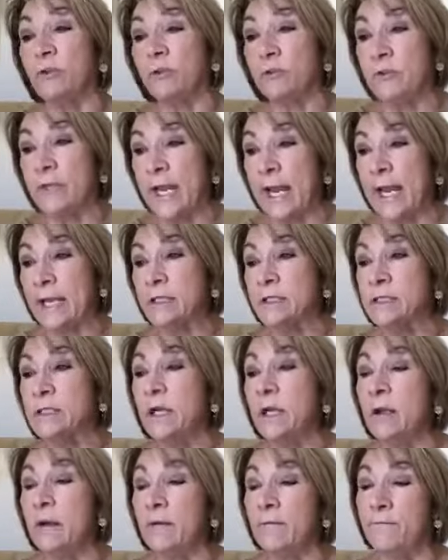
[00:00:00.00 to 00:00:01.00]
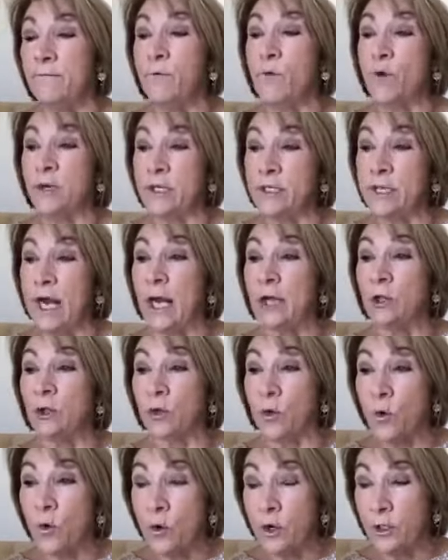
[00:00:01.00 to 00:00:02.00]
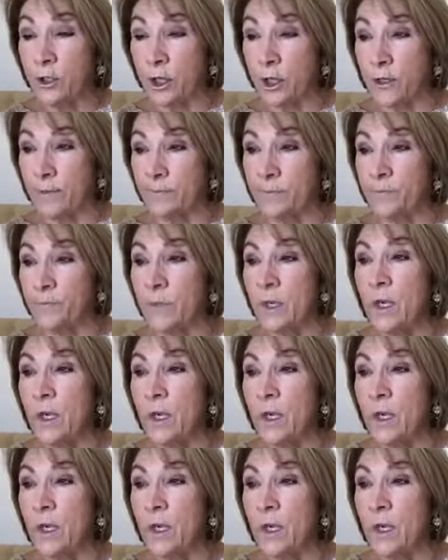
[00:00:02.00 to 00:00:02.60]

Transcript: your next $40 order.